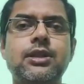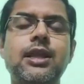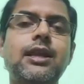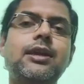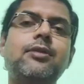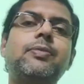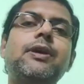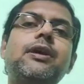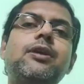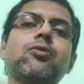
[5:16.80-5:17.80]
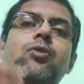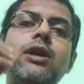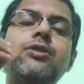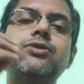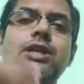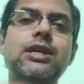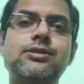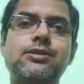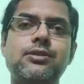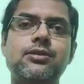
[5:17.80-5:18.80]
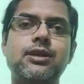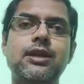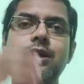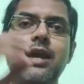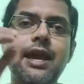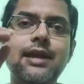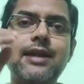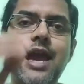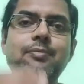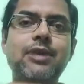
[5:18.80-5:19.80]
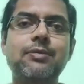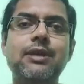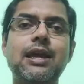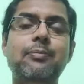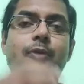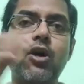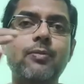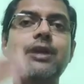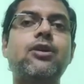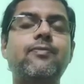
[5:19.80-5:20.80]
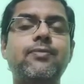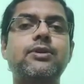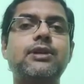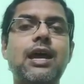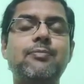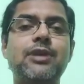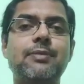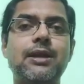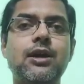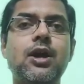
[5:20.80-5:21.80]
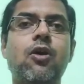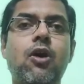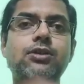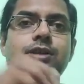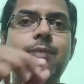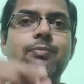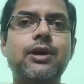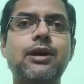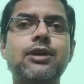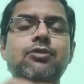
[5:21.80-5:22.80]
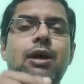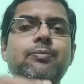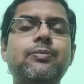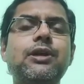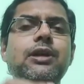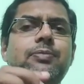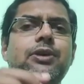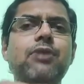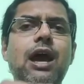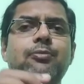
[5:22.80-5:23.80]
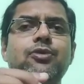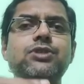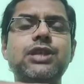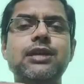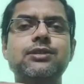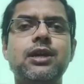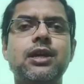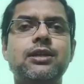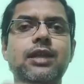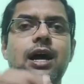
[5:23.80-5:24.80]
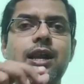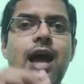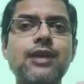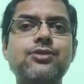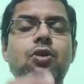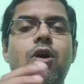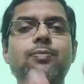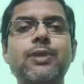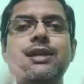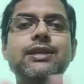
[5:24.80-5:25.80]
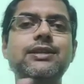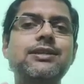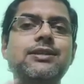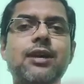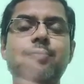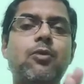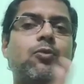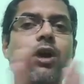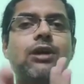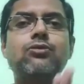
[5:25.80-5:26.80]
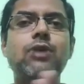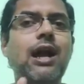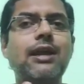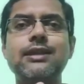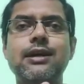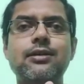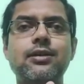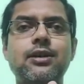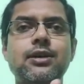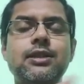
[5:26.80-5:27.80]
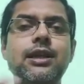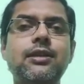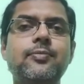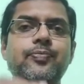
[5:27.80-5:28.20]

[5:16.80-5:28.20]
Then if you want to change a timetable, a format of timetable, or some if you have to change the class of any teacher from one to another, then